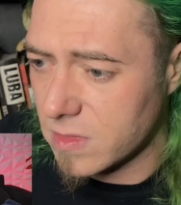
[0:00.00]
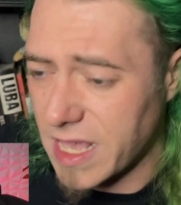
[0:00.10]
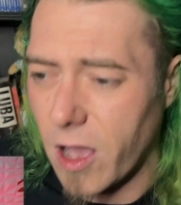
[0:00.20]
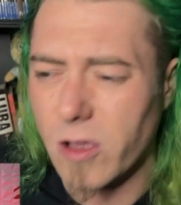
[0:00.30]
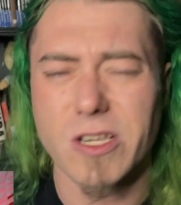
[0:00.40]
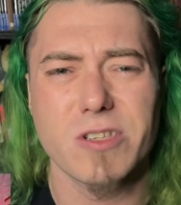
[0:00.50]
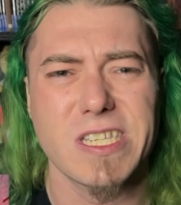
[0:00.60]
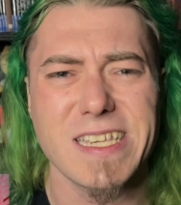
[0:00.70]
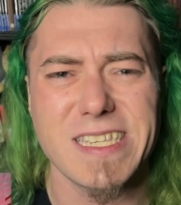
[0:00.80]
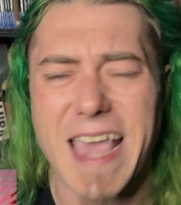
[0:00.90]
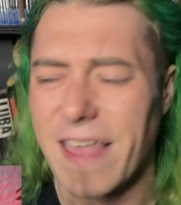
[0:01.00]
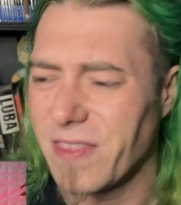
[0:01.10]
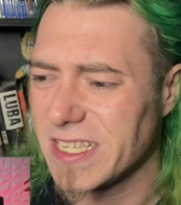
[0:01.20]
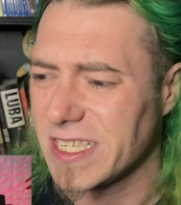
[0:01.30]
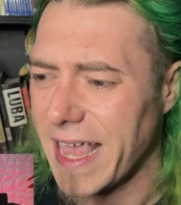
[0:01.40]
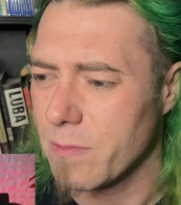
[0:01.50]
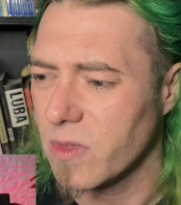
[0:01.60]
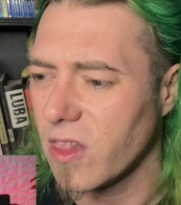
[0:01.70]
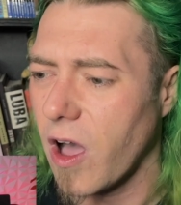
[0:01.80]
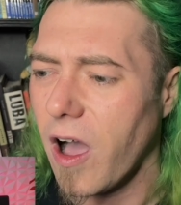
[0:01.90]
He also says he had the same
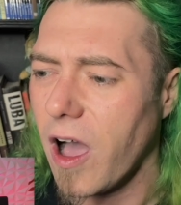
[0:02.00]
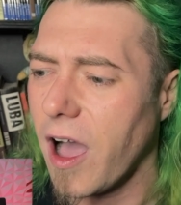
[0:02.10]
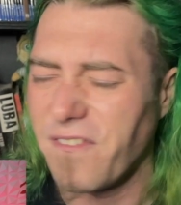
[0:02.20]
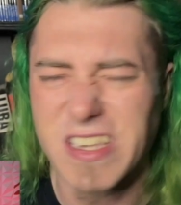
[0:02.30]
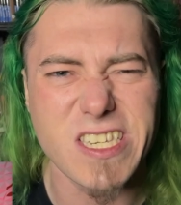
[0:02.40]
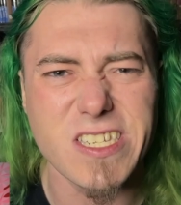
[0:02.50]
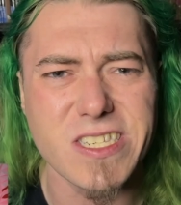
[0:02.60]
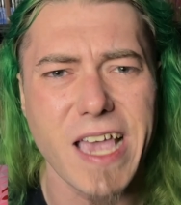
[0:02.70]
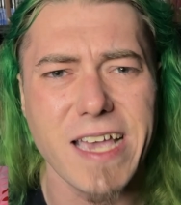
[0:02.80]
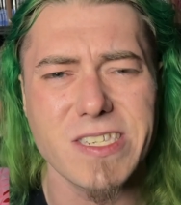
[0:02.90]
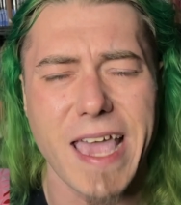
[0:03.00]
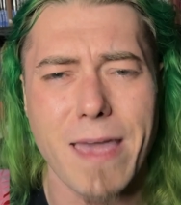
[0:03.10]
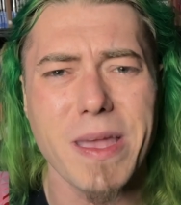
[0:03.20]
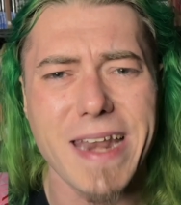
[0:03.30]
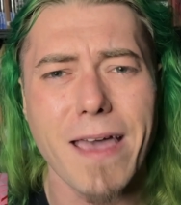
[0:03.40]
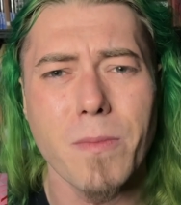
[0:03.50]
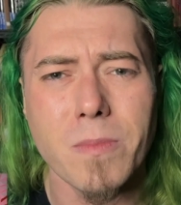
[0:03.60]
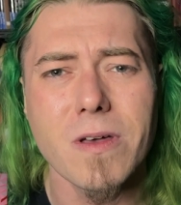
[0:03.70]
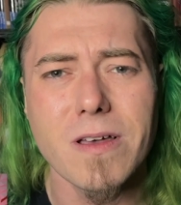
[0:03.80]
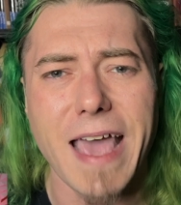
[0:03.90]
law offices as Eminem,
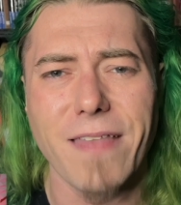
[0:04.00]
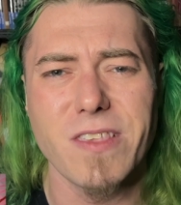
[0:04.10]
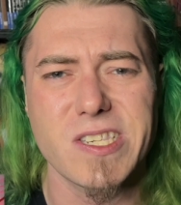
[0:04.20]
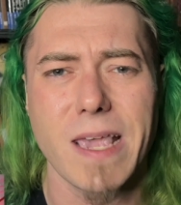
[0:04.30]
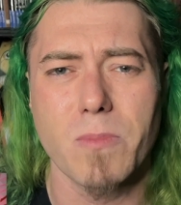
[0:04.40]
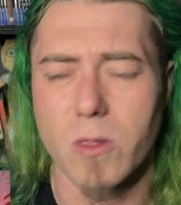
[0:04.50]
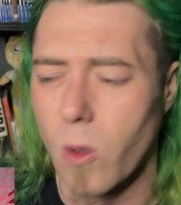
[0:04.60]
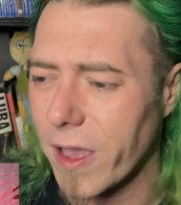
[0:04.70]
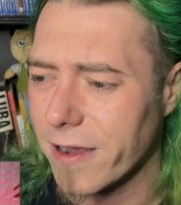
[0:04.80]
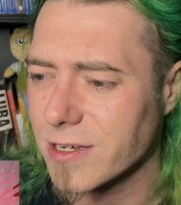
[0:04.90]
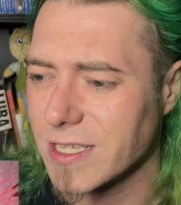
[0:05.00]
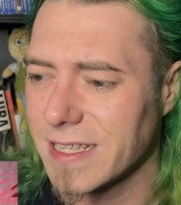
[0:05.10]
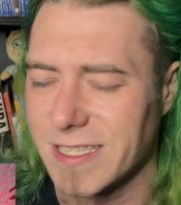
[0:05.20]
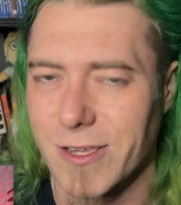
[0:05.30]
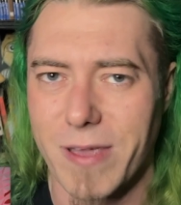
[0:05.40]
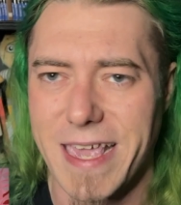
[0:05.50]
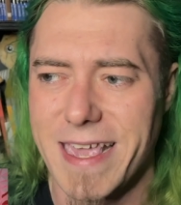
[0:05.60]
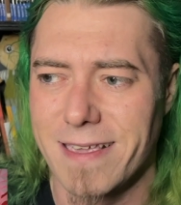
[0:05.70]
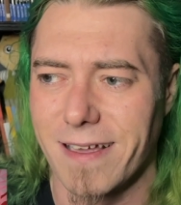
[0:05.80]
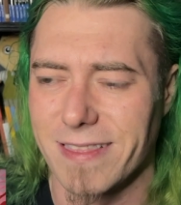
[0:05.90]
had the same lawyers, and so
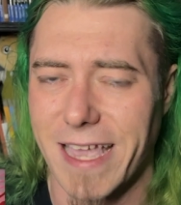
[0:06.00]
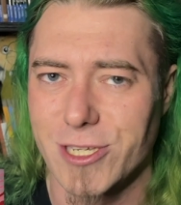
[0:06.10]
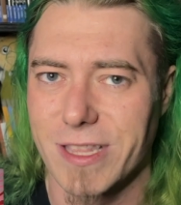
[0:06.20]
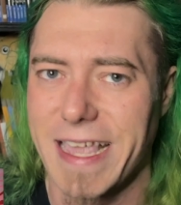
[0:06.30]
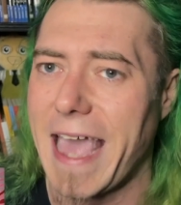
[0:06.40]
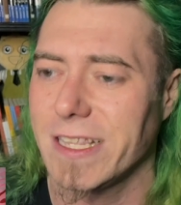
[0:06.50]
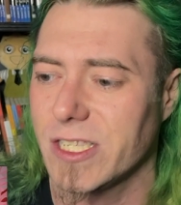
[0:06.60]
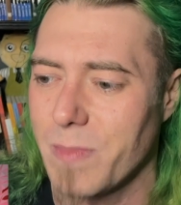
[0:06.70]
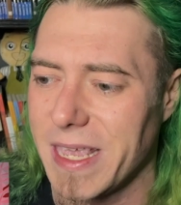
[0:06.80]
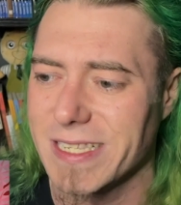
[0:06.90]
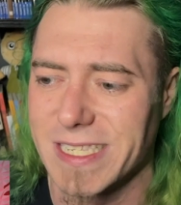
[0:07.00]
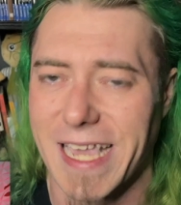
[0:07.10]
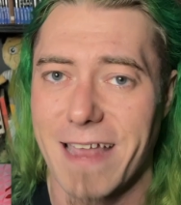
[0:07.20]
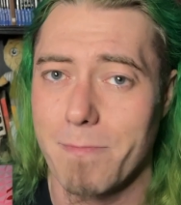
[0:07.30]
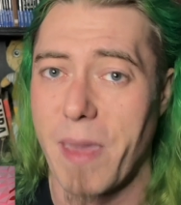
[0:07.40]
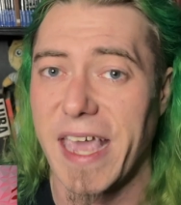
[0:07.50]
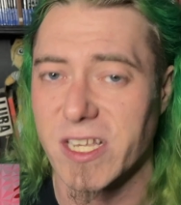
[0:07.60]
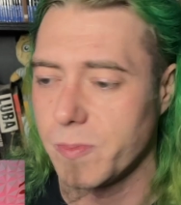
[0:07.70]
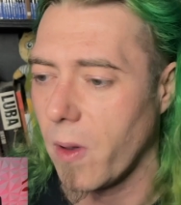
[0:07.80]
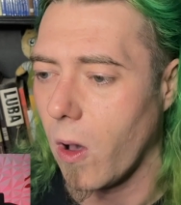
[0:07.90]
he allegedly had some inside
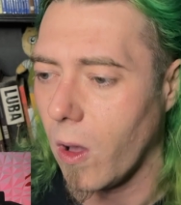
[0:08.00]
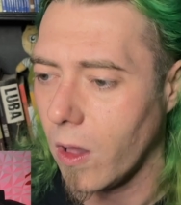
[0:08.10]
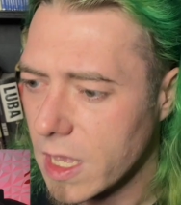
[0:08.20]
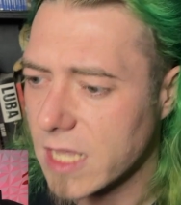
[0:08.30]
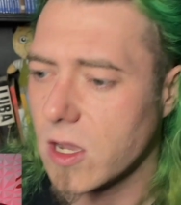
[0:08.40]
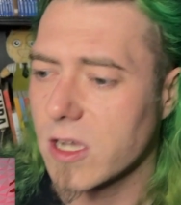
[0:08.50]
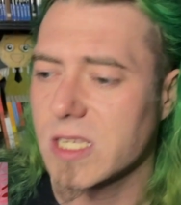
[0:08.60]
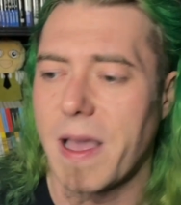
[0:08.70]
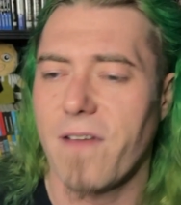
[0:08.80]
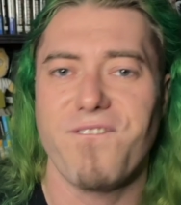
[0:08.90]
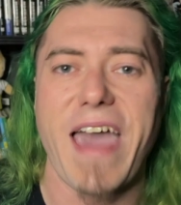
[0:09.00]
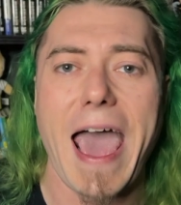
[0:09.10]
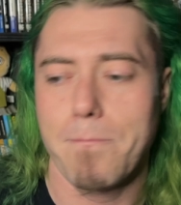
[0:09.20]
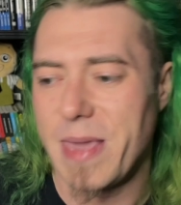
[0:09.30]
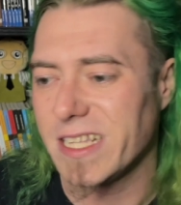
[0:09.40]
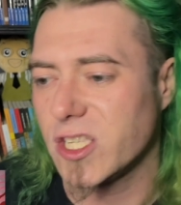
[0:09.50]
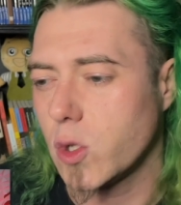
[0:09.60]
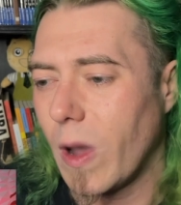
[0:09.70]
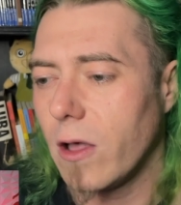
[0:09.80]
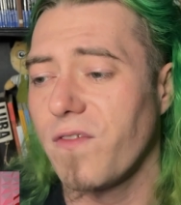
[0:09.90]
baseball. He talks about Fat Beats
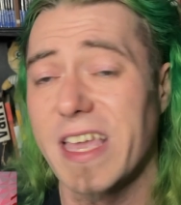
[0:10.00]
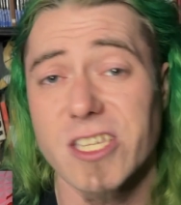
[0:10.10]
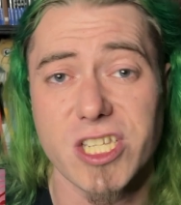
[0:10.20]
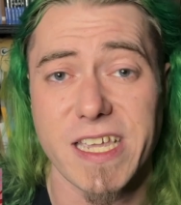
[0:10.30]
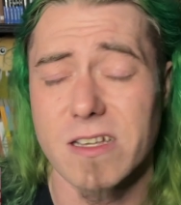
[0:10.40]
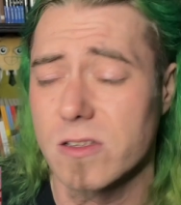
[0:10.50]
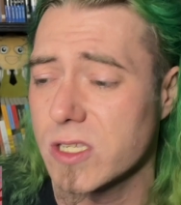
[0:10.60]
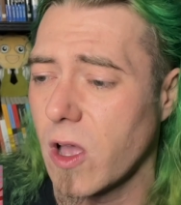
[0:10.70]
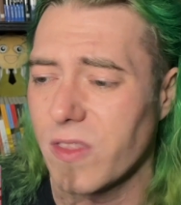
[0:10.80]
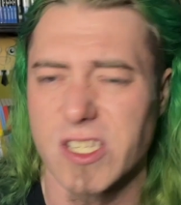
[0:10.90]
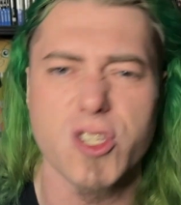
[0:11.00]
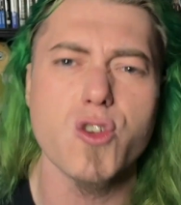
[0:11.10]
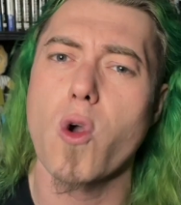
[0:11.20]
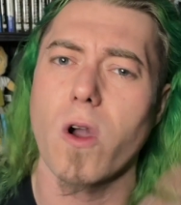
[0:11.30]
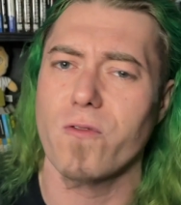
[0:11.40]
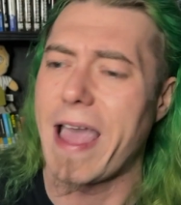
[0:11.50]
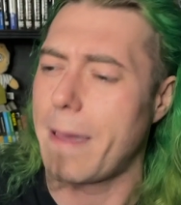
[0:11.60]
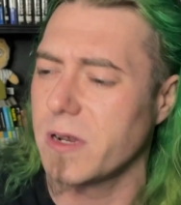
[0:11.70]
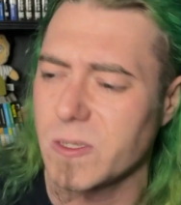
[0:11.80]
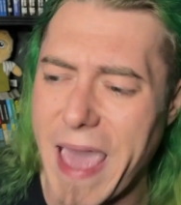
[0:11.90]
12-inch deals. All these New York
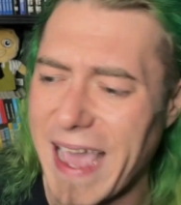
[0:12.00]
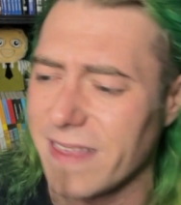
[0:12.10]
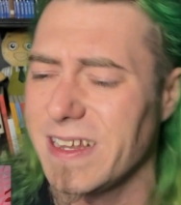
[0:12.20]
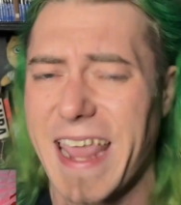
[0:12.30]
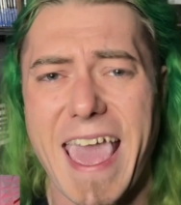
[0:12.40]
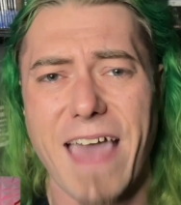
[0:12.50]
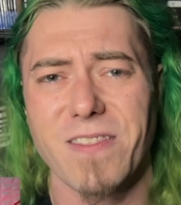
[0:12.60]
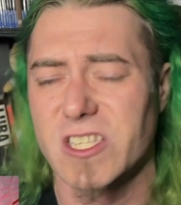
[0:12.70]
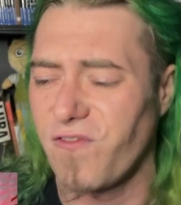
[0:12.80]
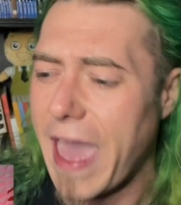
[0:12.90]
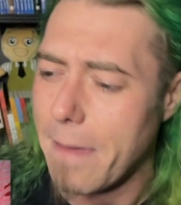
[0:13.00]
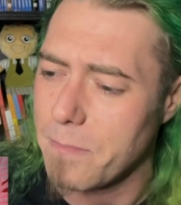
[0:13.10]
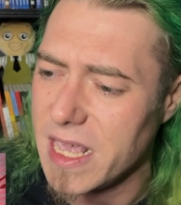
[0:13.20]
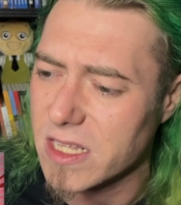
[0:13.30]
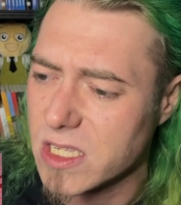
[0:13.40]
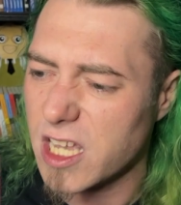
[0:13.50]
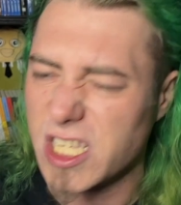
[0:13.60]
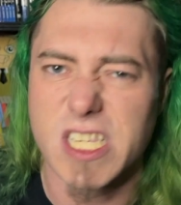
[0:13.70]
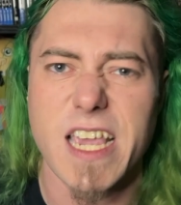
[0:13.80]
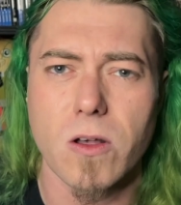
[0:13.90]
rappers back in the day had these Fat Beats
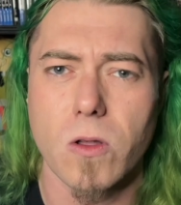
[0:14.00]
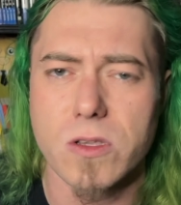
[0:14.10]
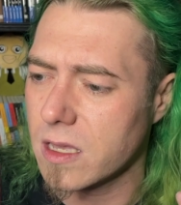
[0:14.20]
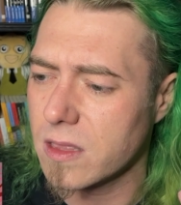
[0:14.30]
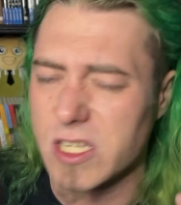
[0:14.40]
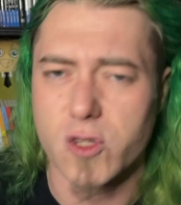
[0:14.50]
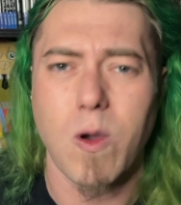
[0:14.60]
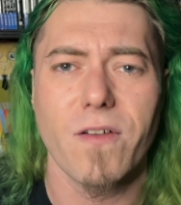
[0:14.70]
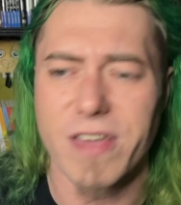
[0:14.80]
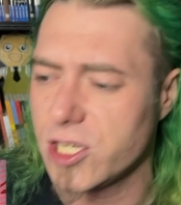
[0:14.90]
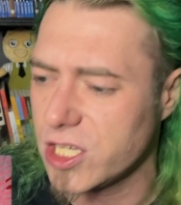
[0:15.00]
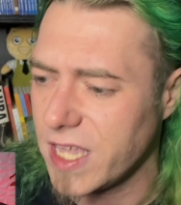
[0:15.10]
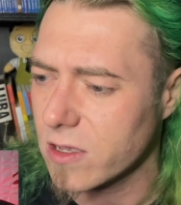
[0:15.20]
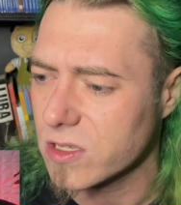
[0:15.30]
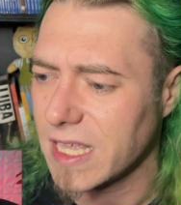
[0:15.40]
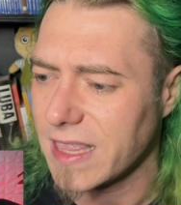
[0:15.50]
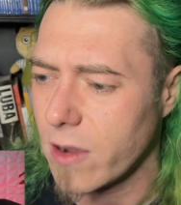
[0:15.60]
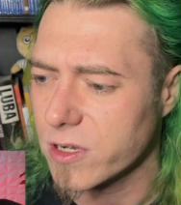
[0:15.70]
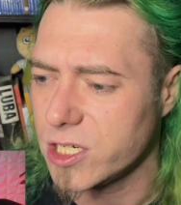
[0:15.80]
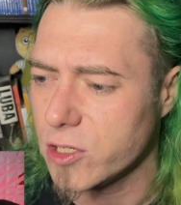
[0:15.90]
singles, these 12-inch deals that they
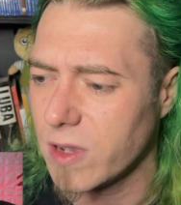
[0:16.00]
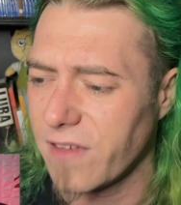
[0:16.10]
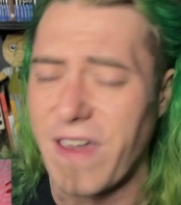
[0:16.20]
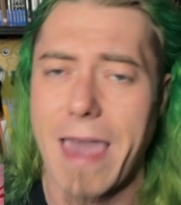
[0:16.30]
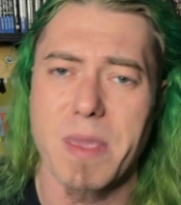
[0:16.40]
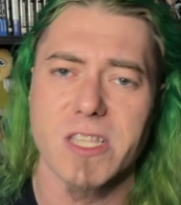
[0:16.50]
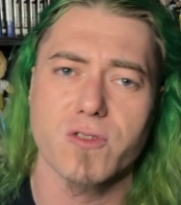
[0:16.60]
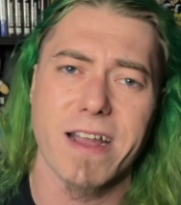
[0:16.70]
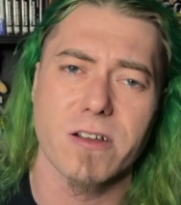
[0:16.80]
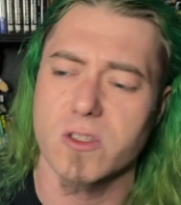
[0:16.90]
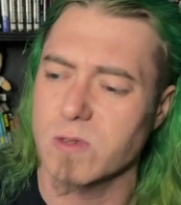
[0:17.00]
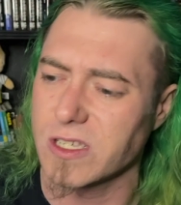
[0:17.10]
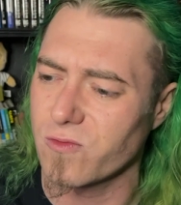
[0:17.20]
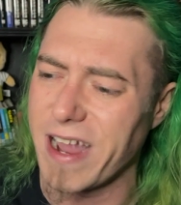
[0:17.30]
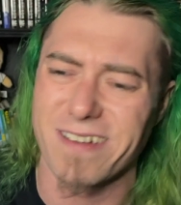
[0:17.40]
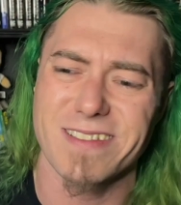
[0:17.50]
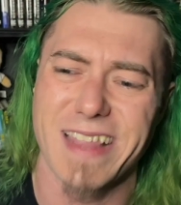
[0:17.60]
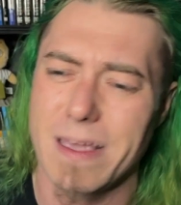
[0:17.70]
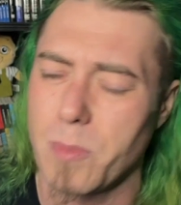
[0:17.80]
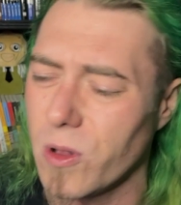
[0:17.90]
were doing. Fat Beats Records was a record
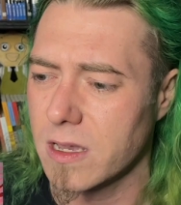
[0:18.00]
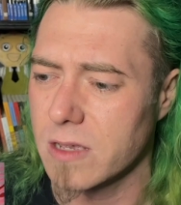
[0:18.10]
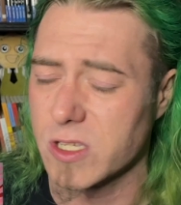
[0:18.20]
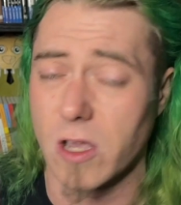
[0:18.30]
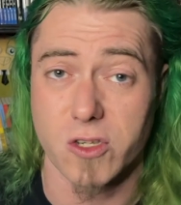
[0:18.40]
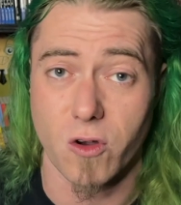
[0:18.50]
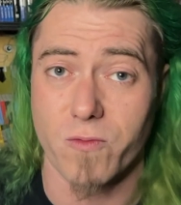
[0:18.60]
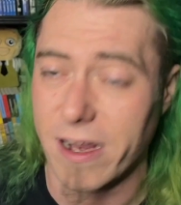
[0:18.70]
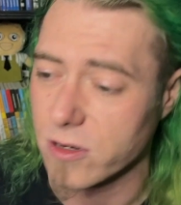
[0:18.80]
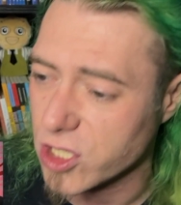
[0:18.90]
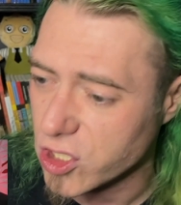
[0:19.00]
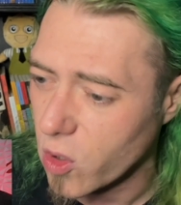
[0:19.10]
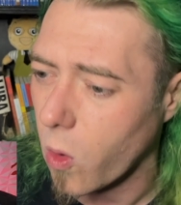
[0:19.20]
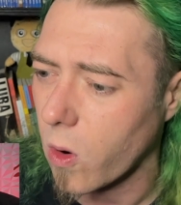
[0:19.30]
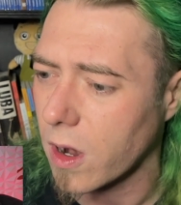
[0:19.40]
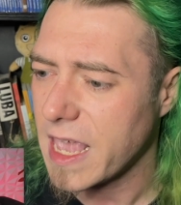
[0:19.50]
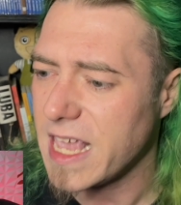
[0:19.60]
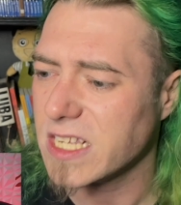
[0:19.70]
label. It was also a record store. He